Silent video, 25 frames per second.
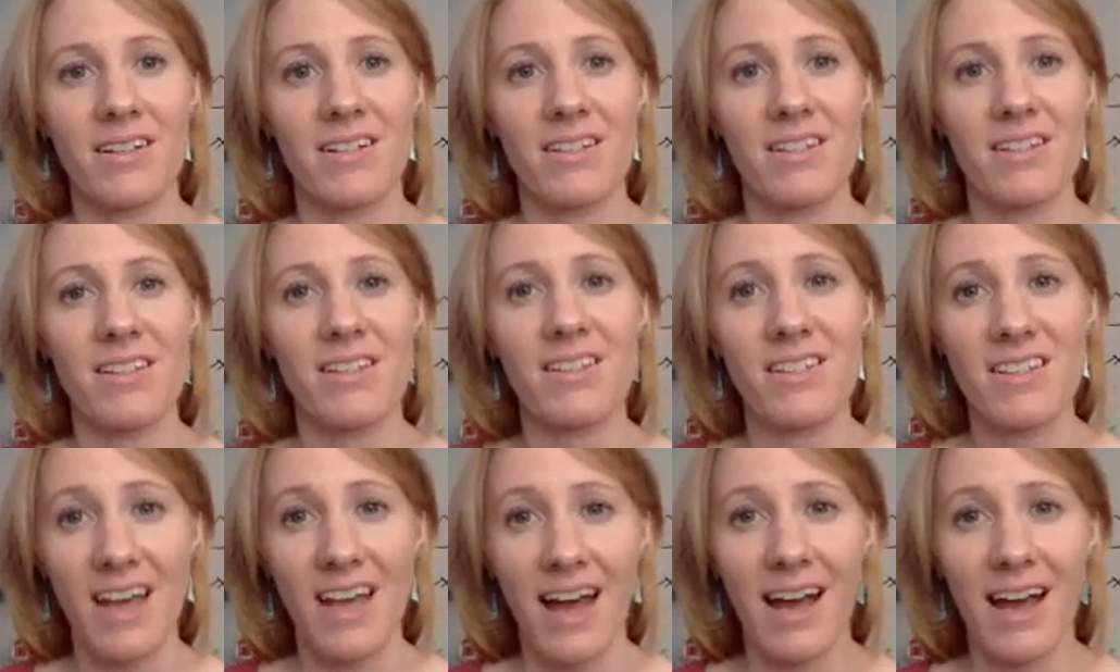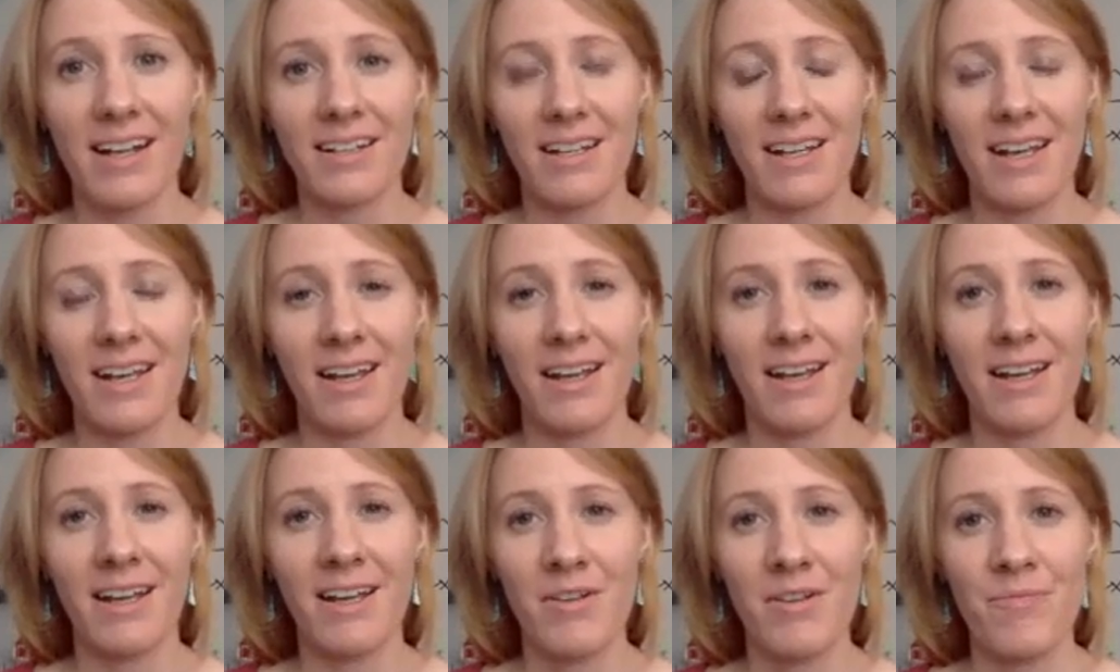to
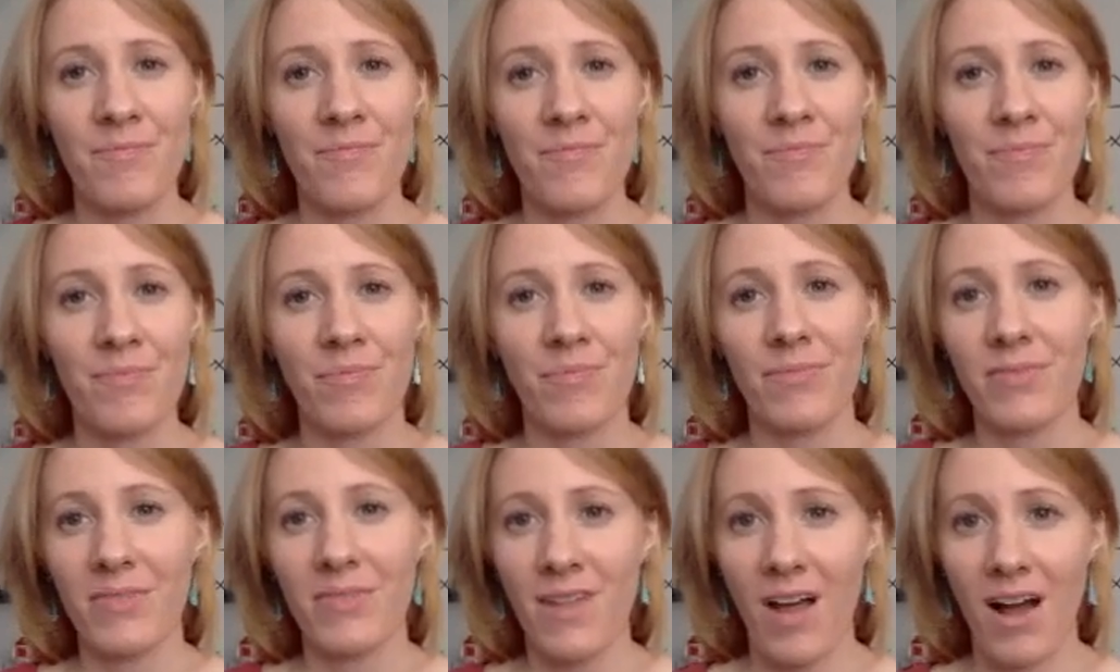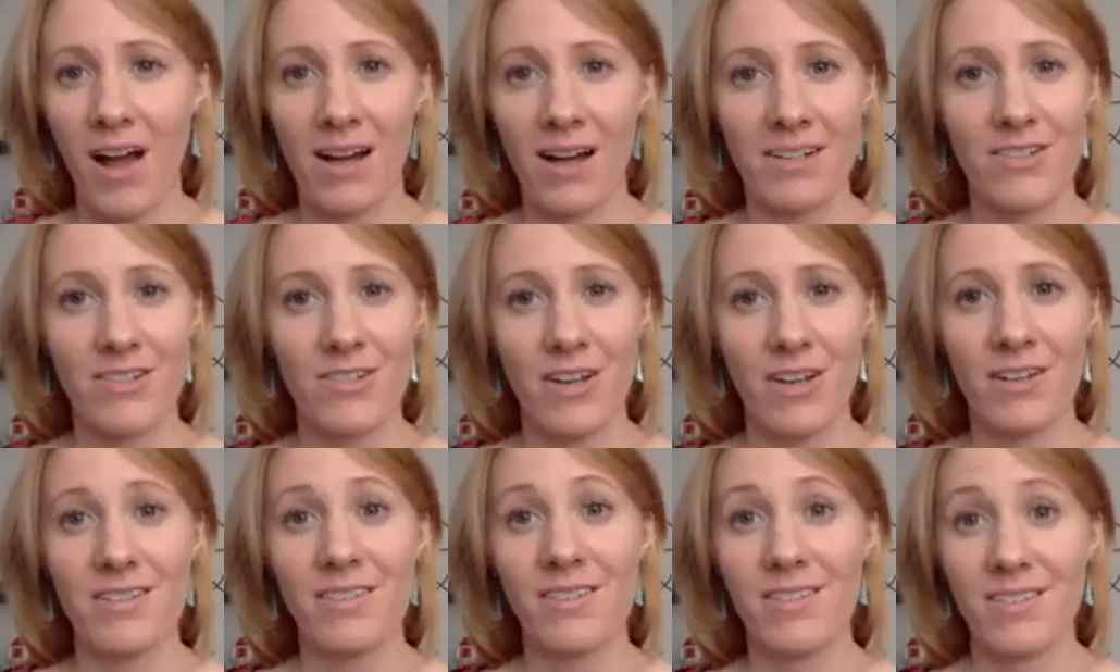stagnate not
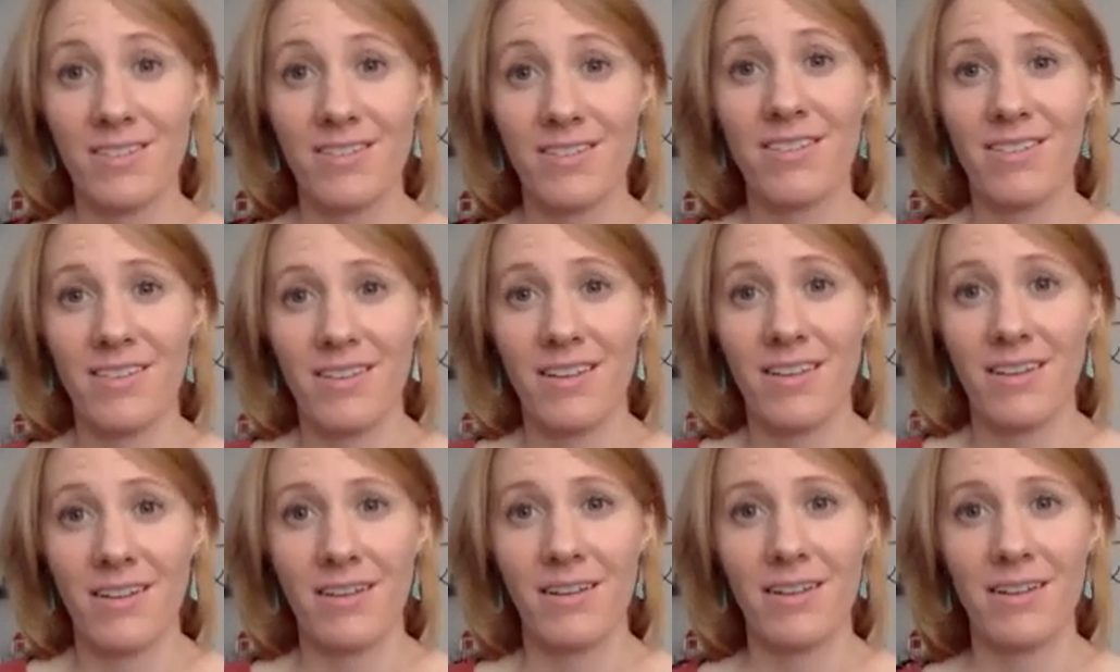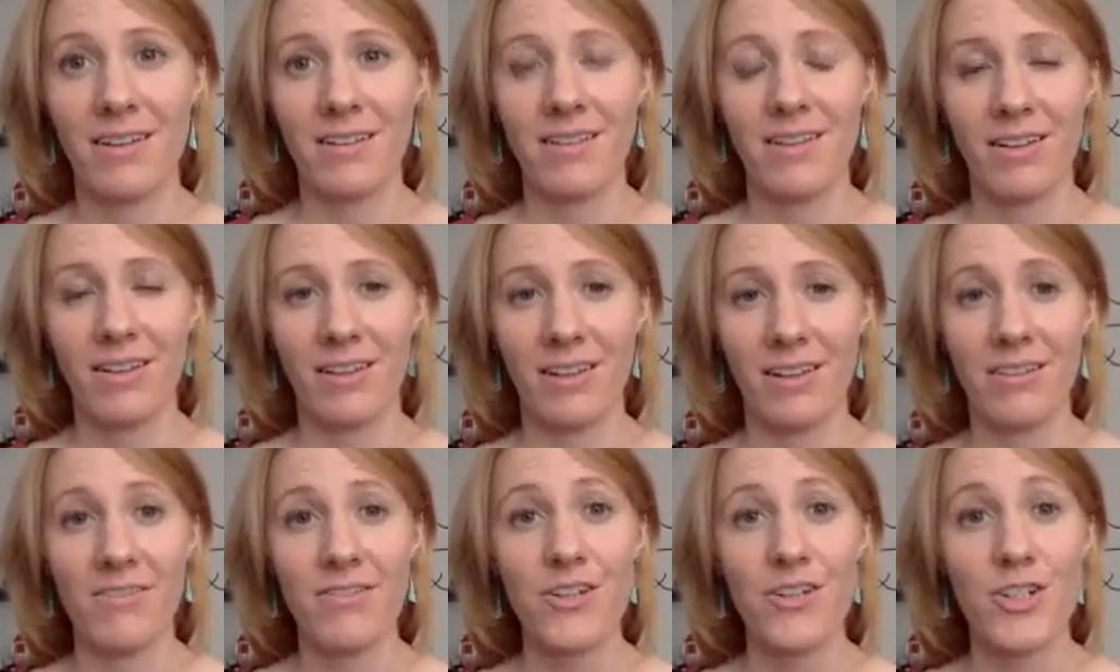just the
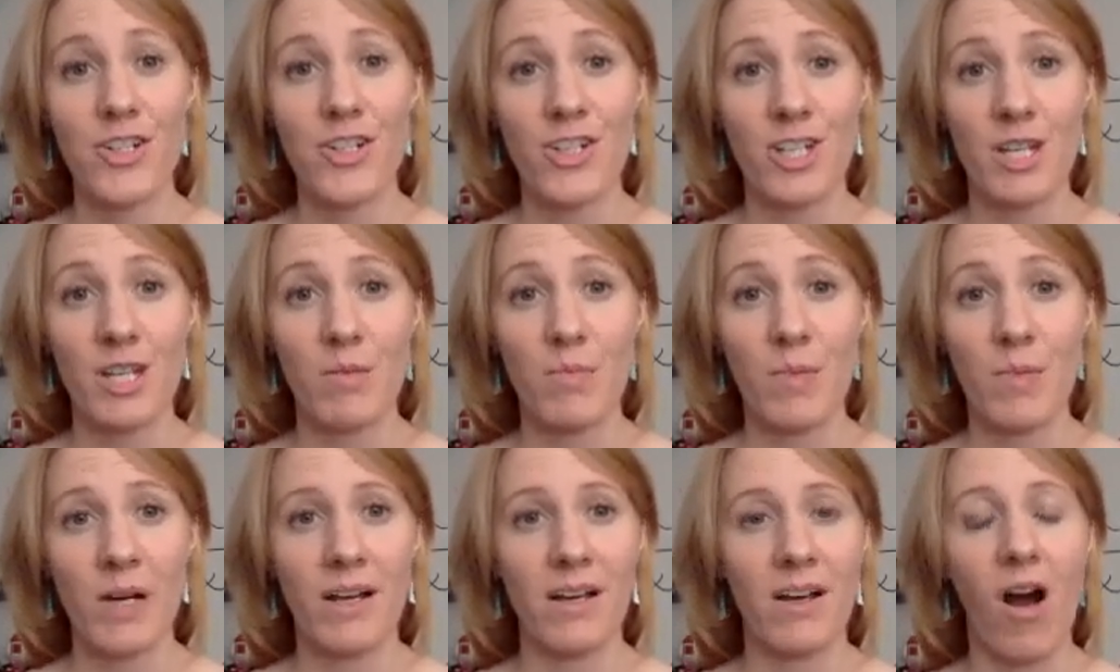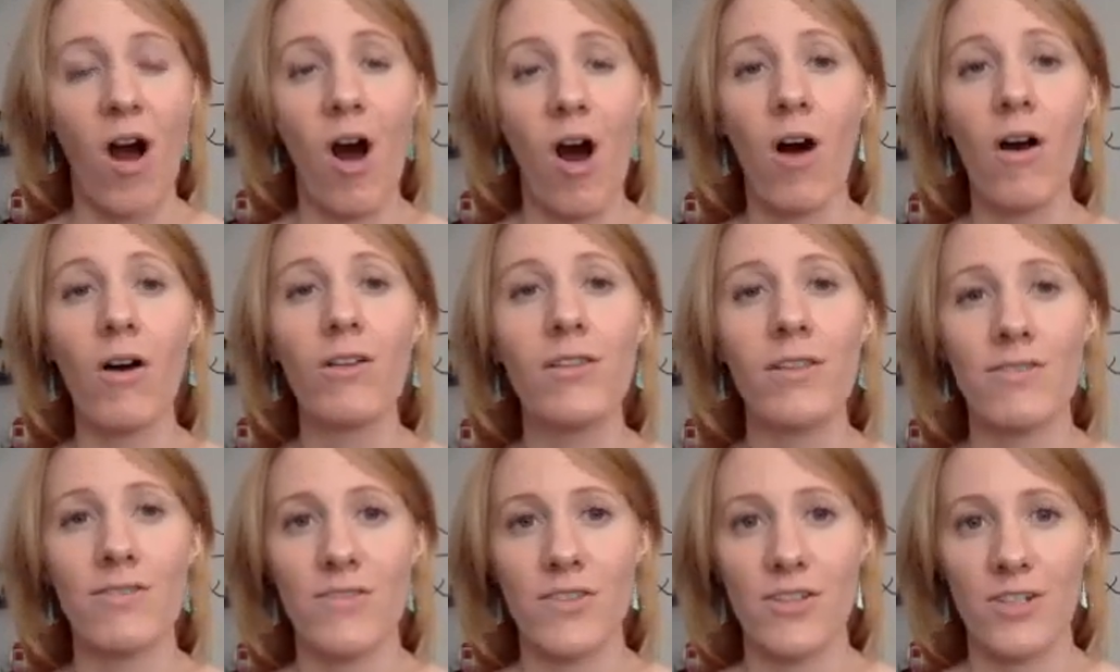liver chi, but
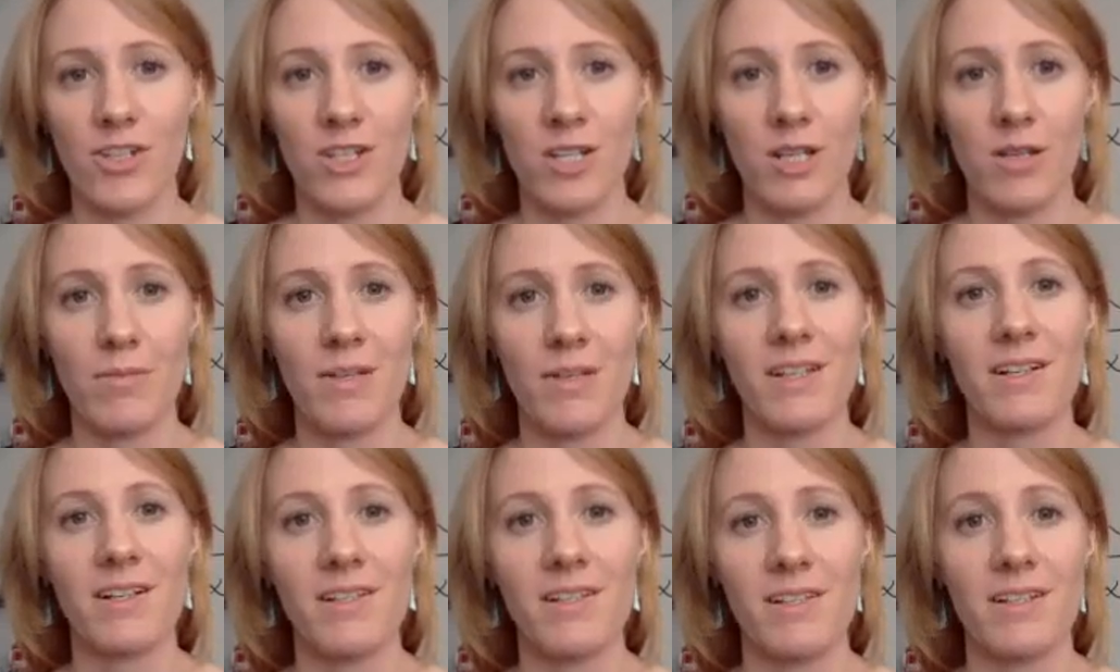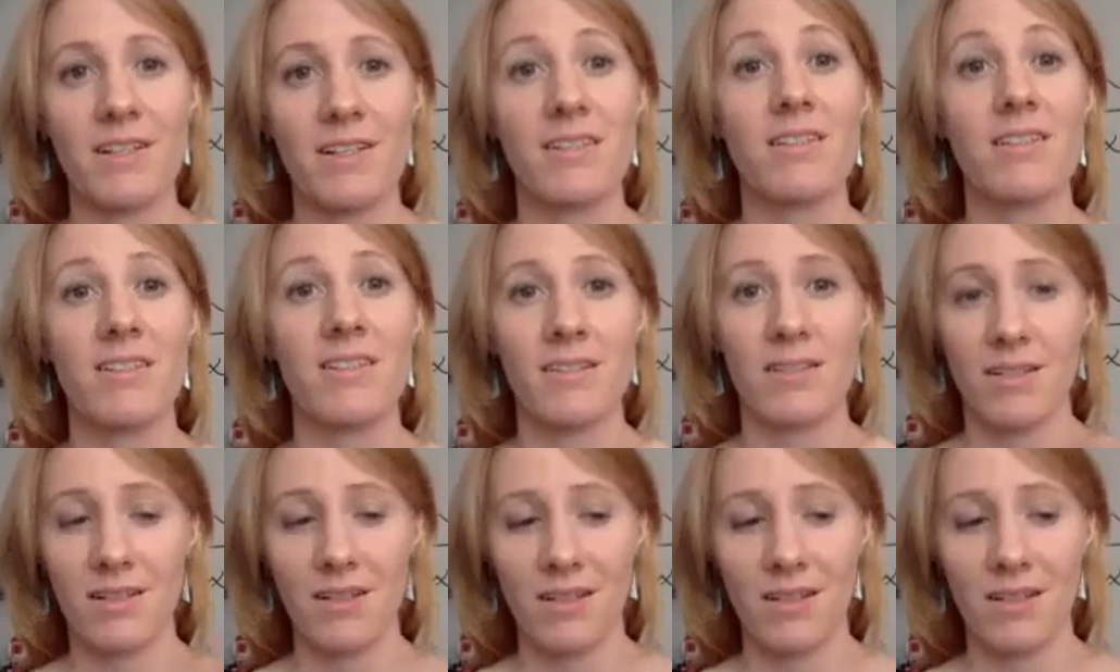all of the chi, because it's